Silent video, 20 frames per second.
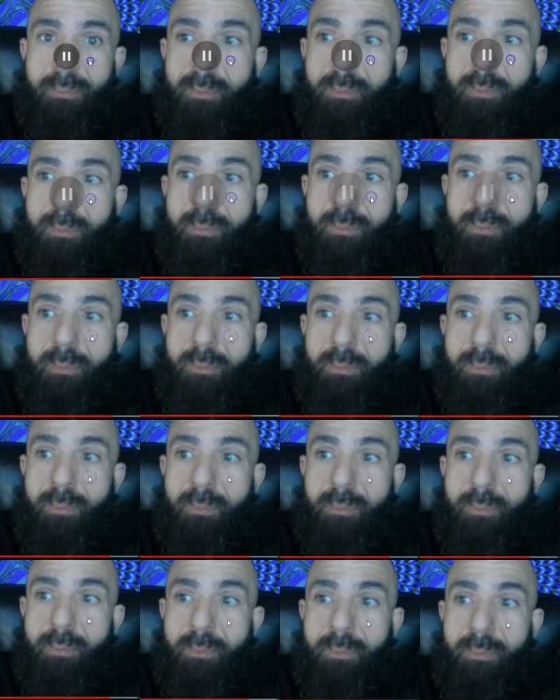
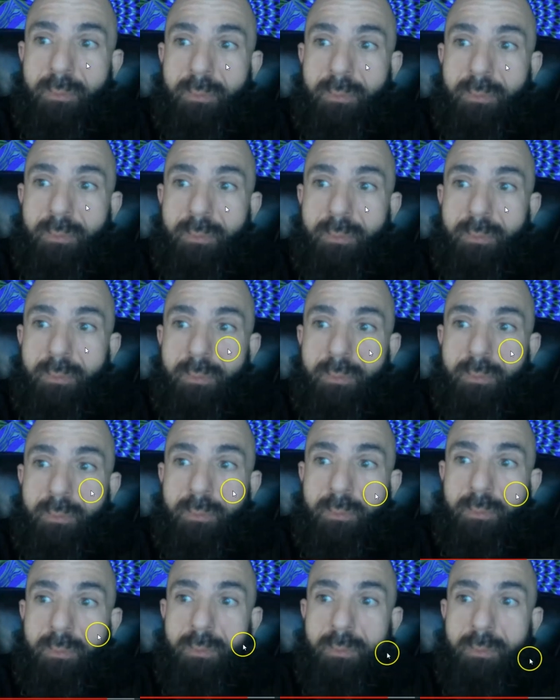Ah. Wait a second.
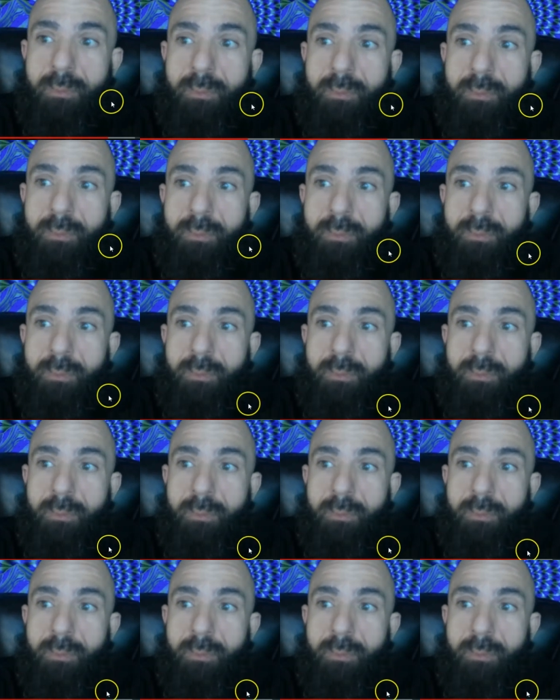Did he just say he's